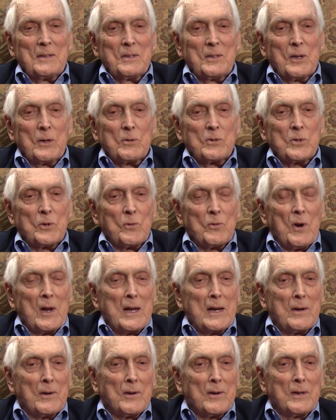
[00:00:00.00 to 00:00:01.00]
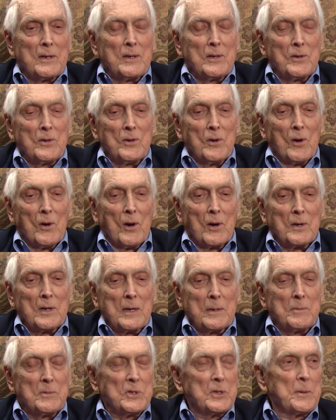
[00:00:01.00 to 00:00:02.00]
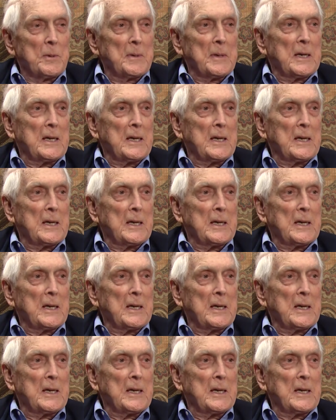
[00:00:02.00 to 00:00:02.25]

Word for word: There was a writer in New York named Jimmy